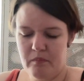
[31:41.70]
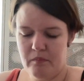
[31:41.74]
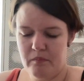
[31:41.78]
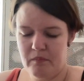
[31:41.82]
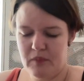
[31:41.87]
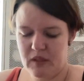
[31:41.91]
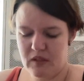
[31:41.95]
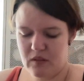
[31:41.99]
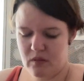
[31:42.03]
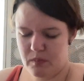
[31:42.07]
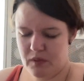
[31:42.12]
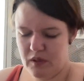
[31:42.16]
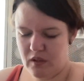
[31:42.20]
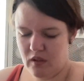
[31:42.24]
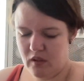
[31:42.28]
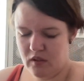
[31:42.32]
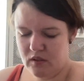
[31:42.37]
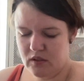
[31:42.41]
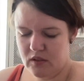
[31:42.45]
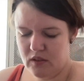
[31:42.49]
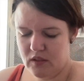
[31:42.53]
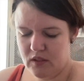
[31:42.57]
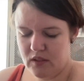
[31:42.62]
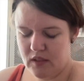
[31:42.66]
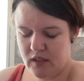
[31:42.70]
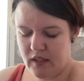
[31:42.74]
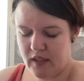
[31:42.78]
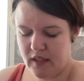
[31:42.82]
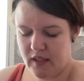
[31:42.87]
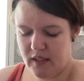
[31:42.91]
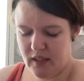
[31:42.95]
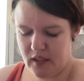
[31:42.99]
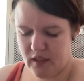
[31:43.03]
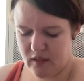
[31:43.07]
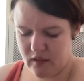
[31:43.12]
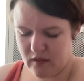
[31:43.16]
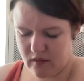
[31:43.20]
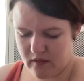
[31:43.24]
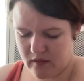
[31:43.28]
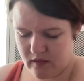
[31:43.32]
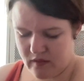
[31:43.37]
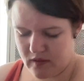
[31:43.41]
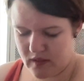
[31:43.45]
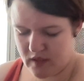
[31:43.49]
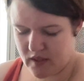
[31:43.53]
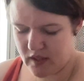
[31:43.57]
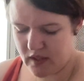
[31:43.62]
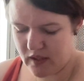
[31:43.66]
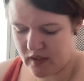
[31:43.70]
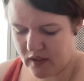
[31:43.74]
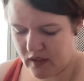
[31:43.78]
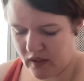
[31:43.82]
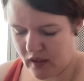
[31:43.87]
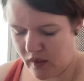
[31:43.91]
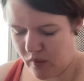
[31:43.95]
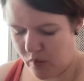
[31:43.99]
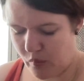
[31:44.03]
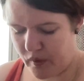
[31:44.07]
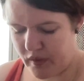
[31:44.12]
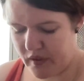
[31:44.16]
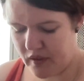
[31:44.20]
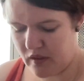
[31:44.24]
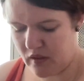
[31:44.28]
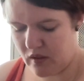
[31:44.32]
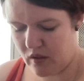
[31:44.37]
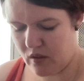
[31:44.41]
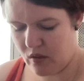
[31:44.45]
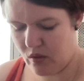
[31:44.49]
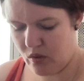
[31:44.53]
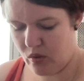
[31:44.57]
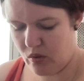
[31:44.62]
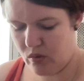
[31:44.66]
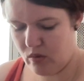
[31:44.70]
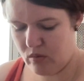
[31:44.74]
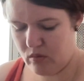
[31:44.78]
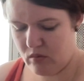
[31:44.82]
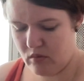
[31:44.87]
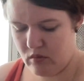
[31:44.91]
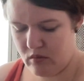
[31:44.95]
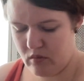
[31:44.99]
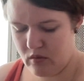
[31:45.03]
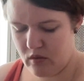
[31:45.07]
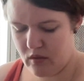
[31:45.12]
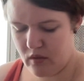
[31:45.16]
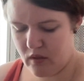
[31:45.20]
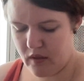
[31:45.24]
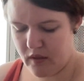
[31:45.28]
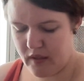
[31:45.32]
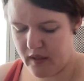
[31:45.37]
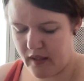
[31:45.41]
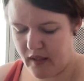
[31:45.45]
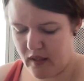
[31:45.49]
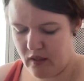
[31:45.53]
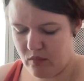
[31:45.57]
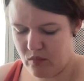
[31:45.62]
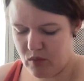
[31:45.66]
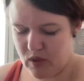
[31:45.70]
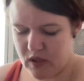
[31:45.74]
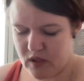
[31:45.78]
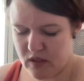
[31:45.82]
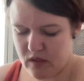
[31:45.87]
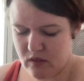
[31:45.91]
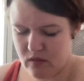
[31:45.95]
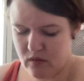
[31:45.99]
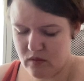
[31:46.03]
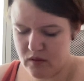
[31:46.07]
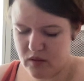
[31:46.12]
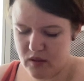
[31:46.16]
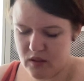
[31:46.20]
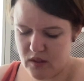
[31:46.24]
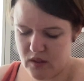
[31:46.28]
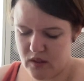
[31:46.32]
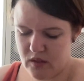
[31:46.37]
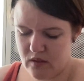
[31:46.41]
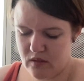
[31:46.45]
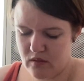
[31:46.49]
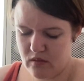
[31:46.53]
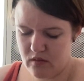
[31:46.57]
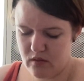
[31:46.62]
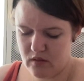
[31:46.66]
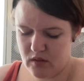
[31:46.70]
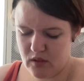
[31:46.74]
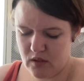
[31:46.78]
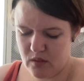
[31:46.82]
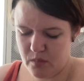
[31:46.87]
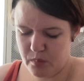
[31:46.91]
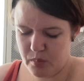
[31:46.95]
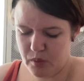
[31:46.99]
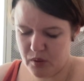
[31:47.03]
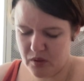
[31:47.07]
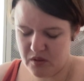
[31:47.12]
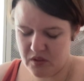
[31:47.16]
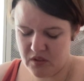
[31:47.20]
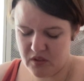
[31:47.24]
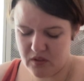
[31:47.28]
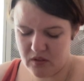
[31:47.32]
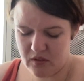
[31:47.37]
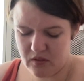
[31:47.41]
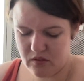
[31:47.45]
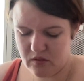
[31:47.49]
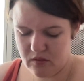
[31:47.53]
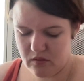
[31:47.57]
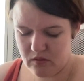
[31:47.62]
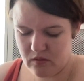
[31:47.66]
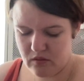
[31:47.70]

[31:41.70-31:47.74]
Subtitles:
But to be honest, I think I will go again with those super